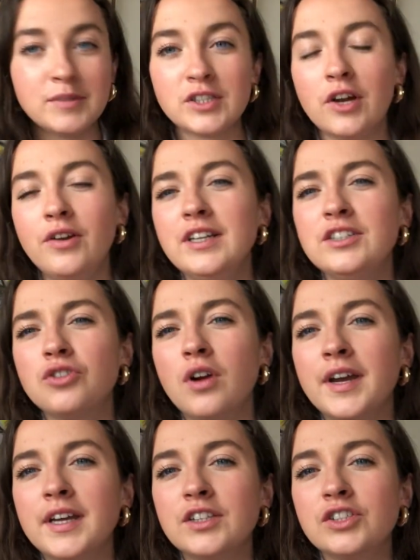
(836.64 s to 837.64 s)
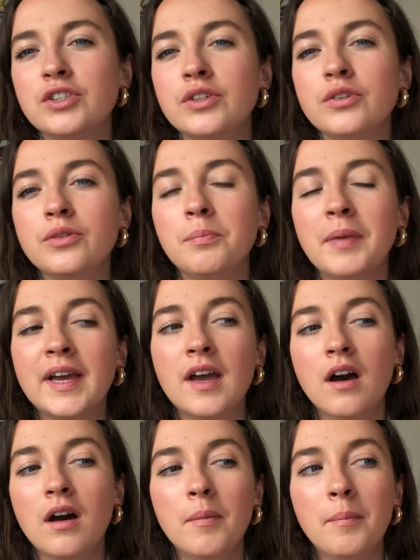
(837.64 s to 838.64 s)
slowly trying to pick
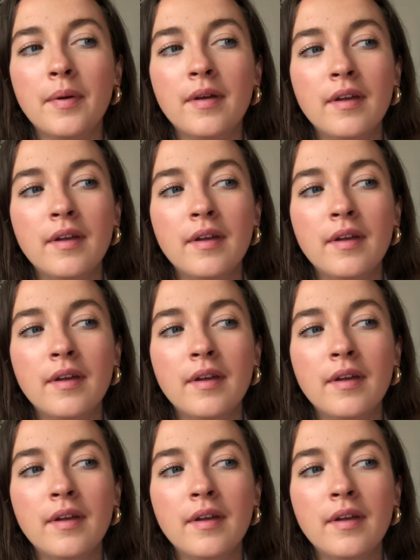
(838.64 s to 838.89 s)
up